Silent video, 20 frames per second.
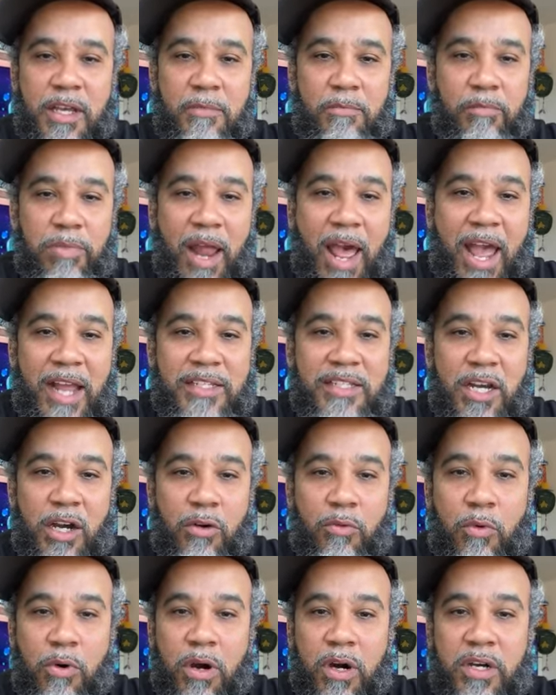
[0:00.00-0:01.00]
Black
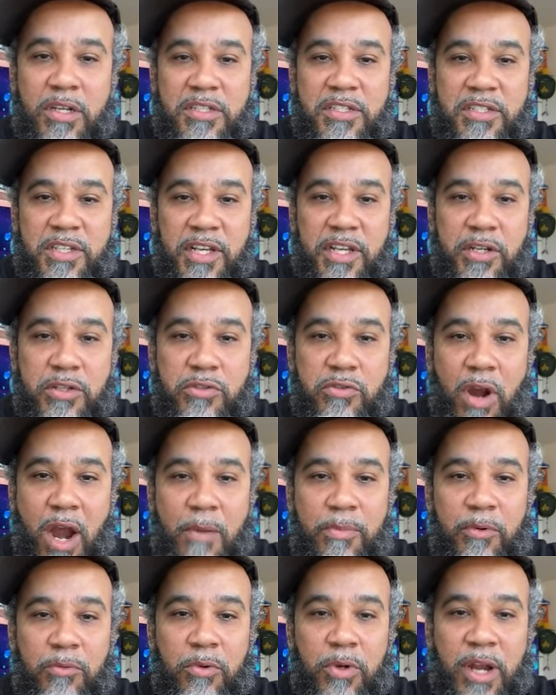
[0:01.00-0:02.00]
Toe One still
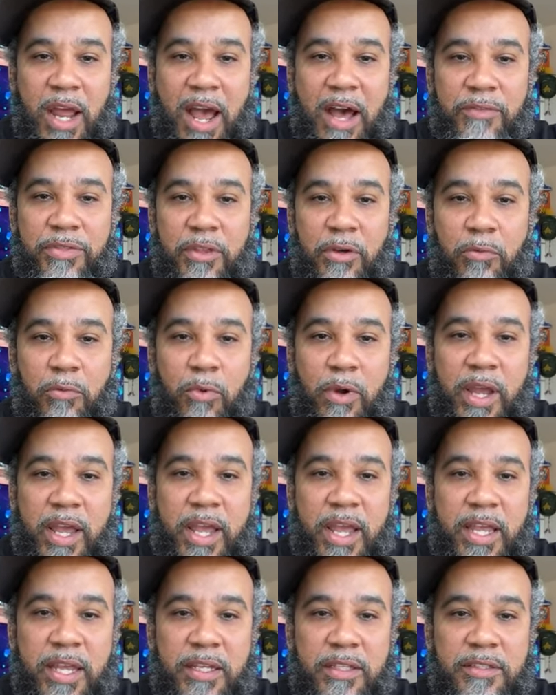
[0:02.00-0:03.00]
dropping without the
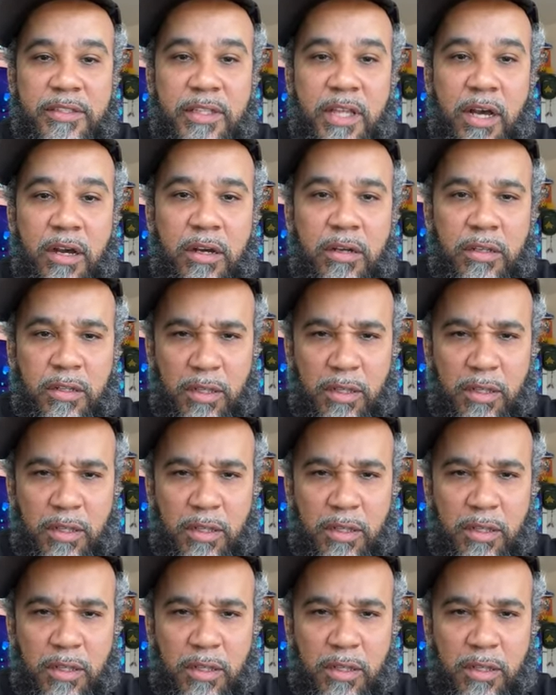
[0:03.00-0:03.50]
wings the